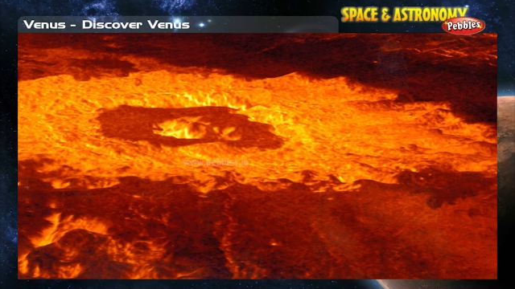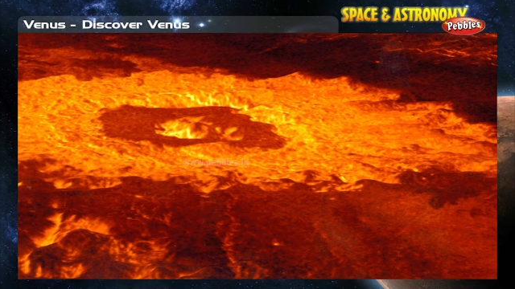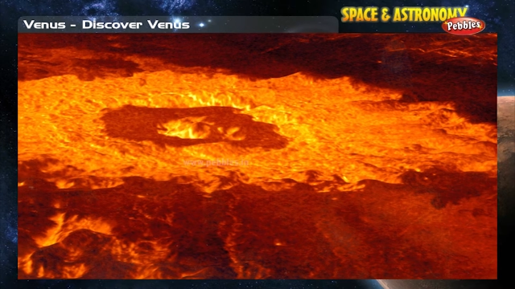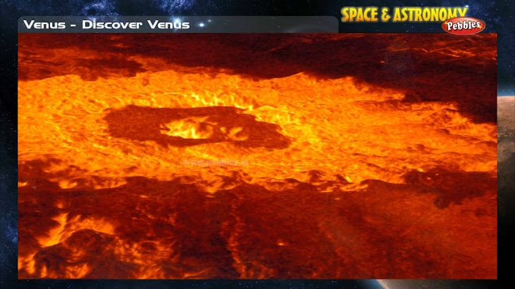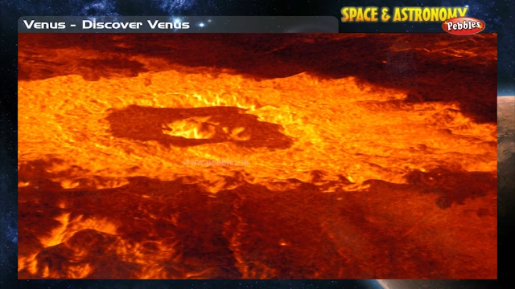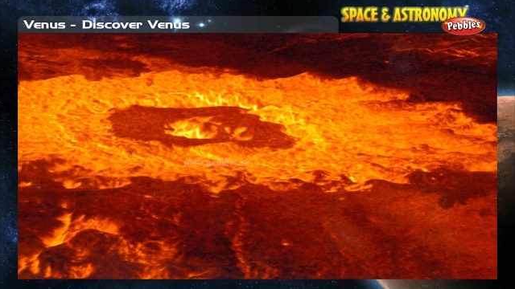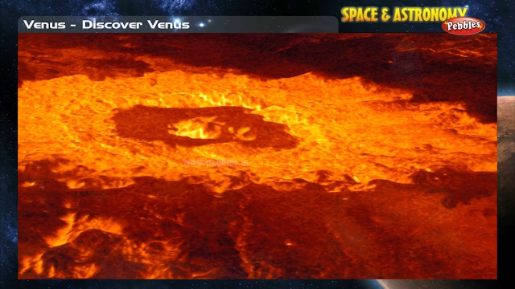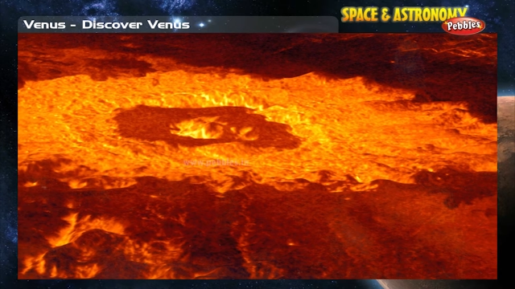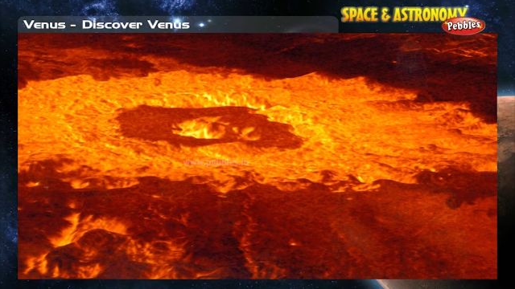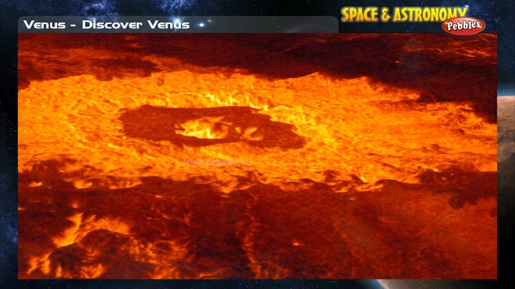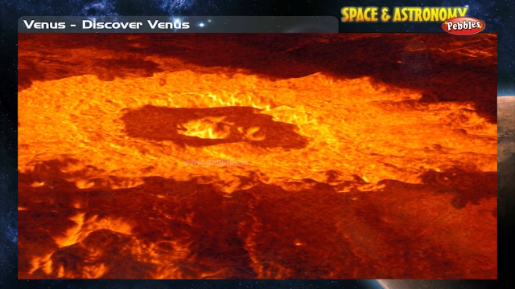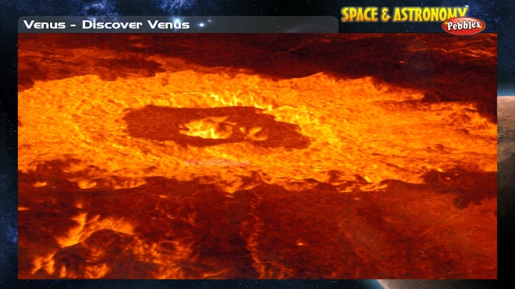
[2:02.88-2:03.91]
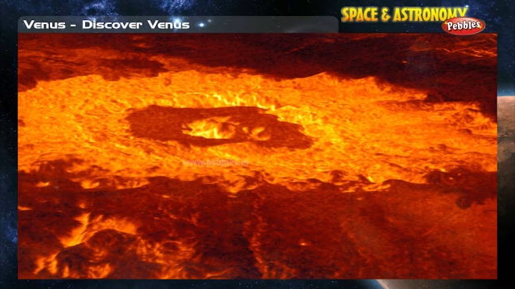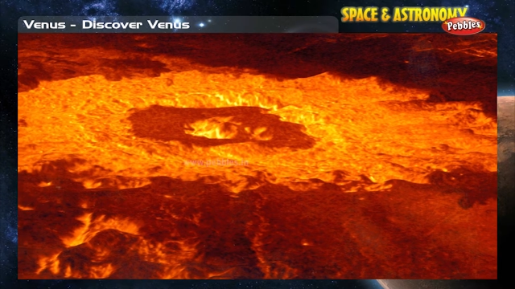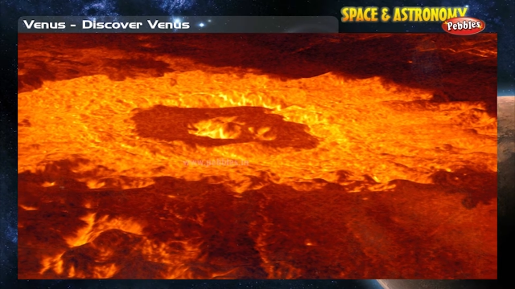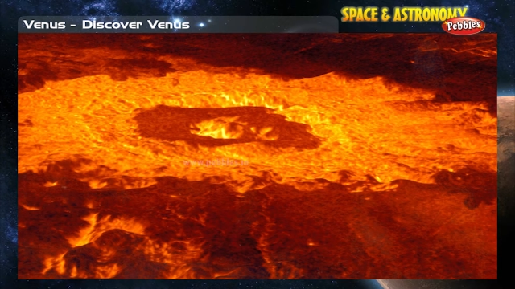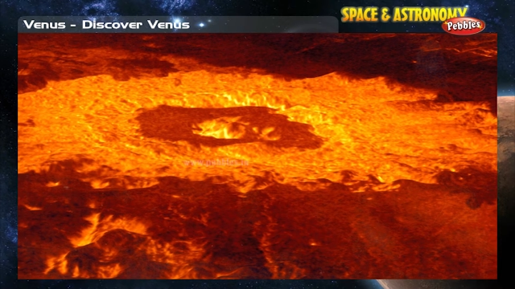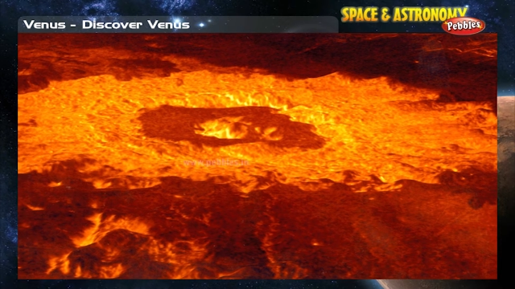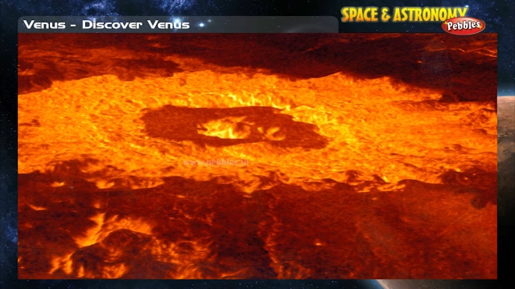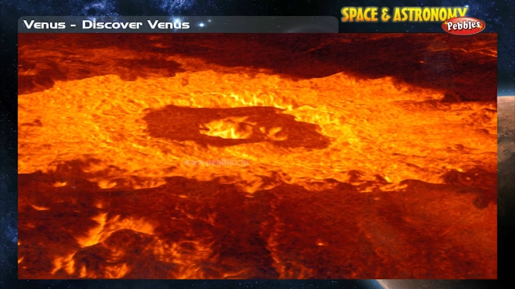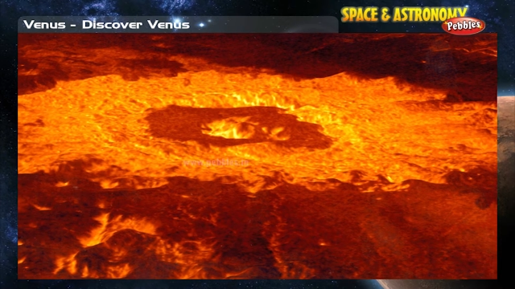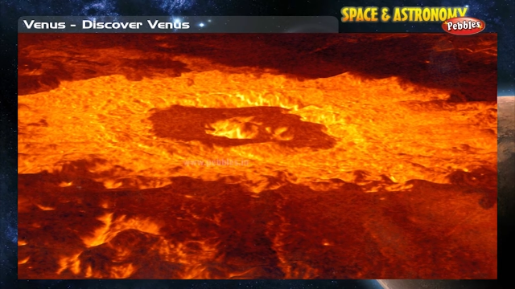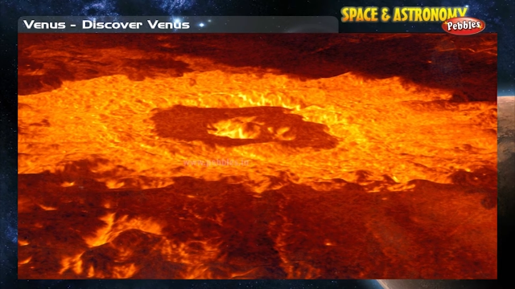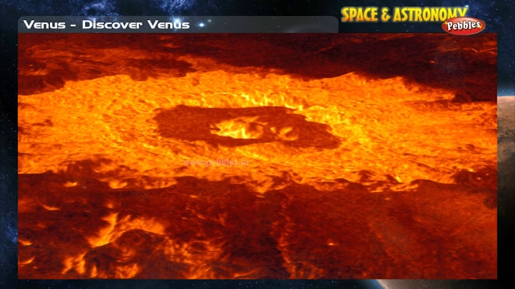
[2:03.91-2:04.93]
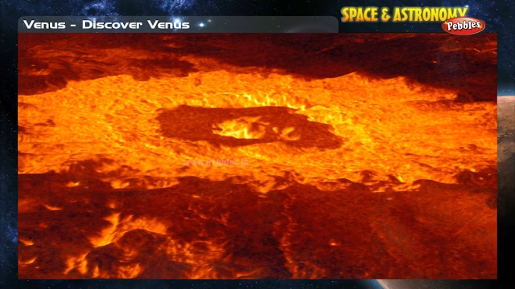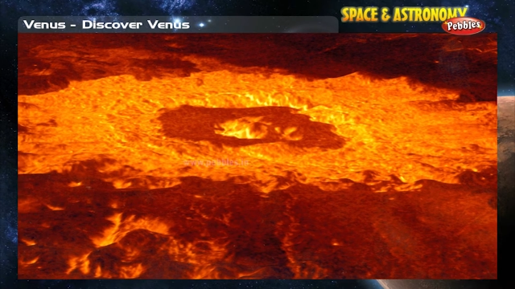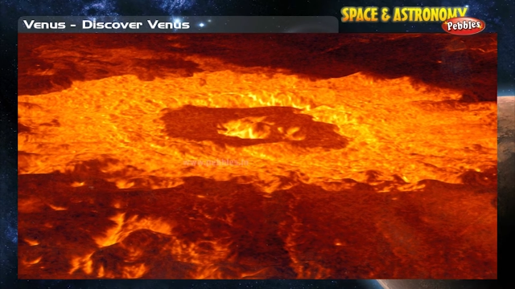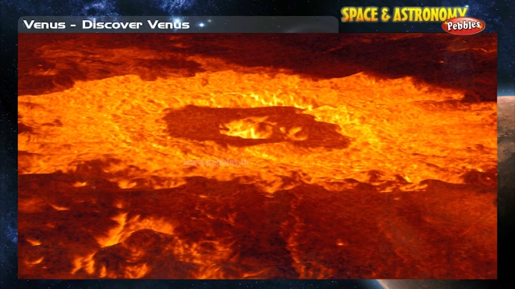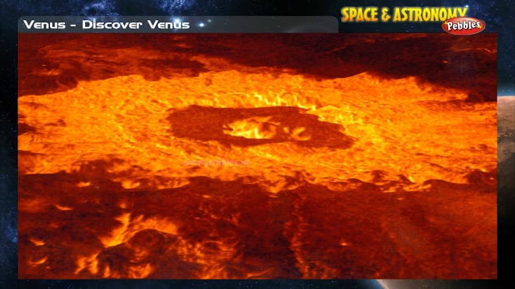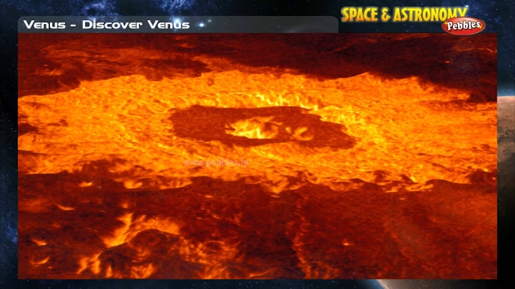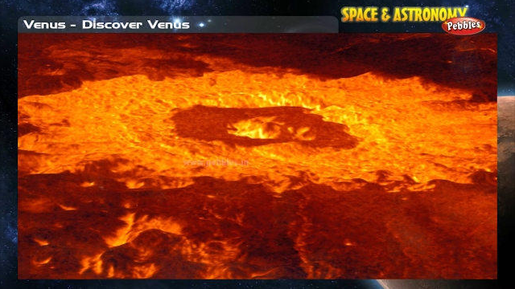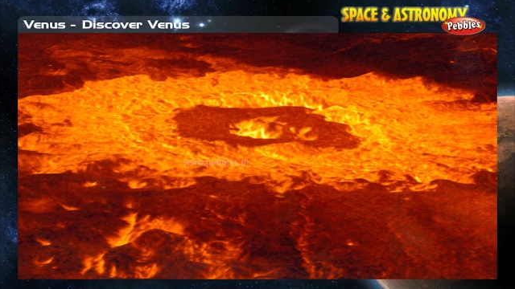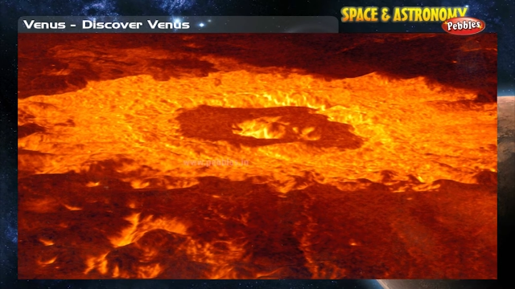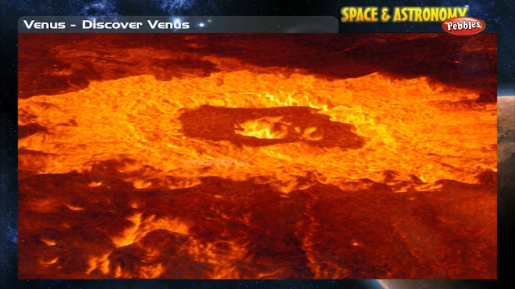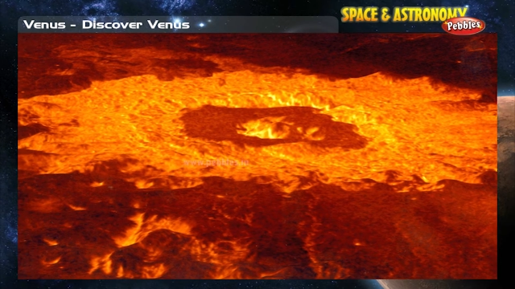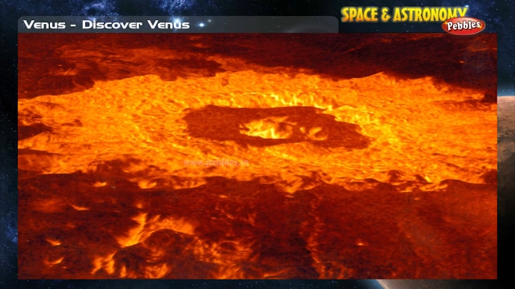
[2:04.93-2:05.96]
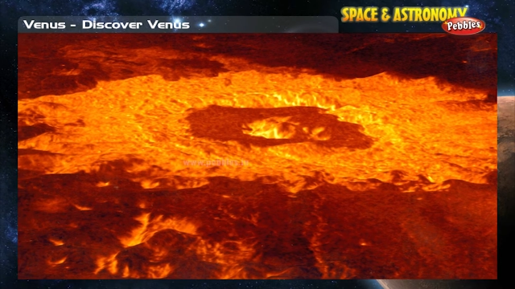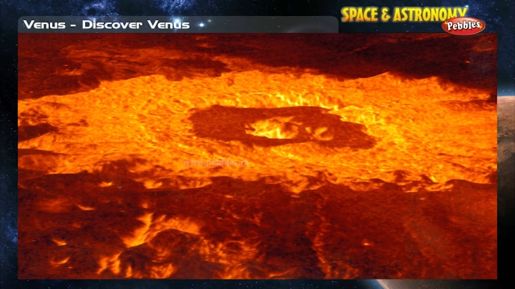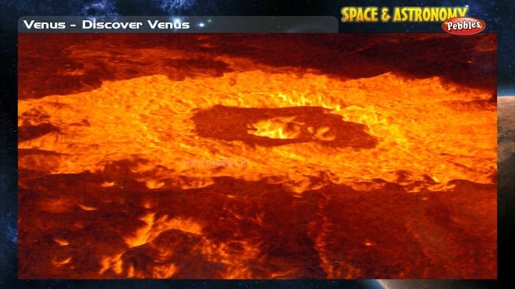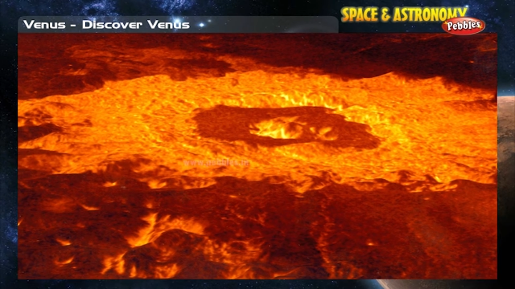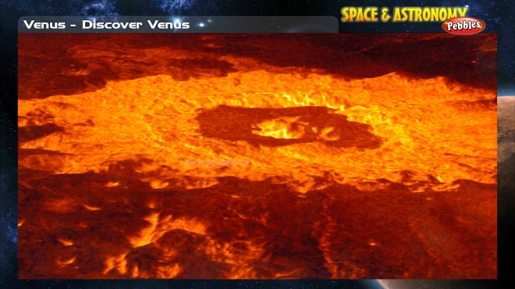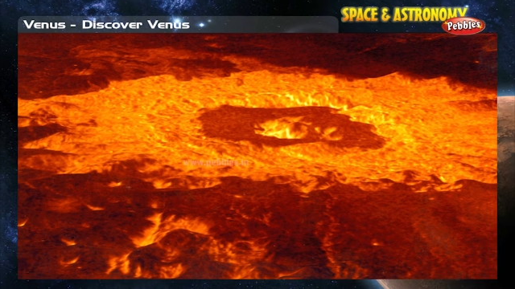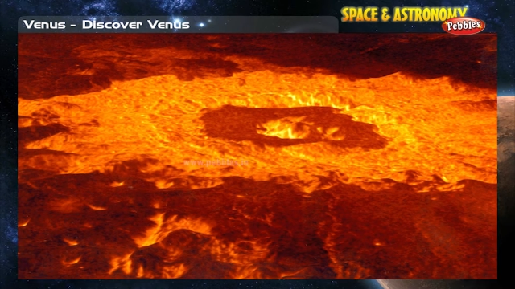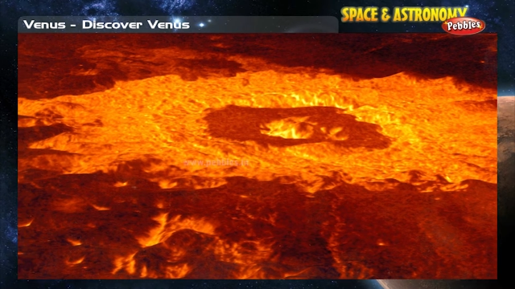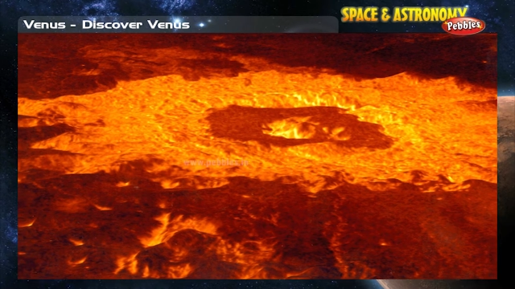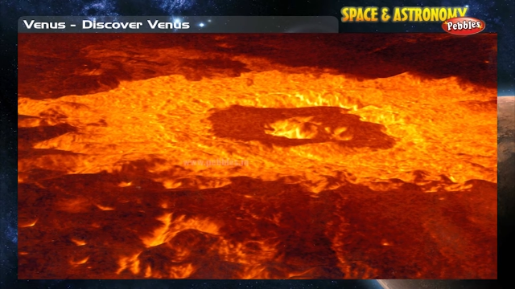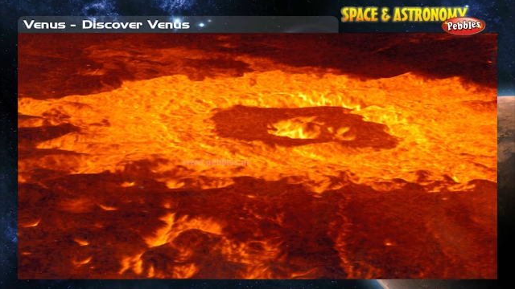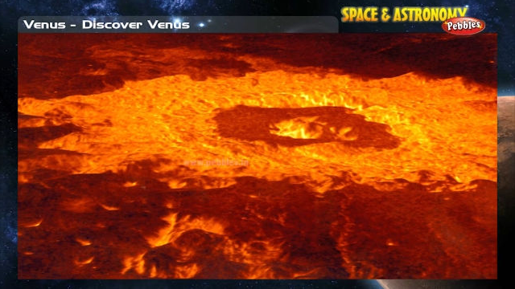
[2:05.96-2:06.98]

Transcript: Nobody's mouth can be seen.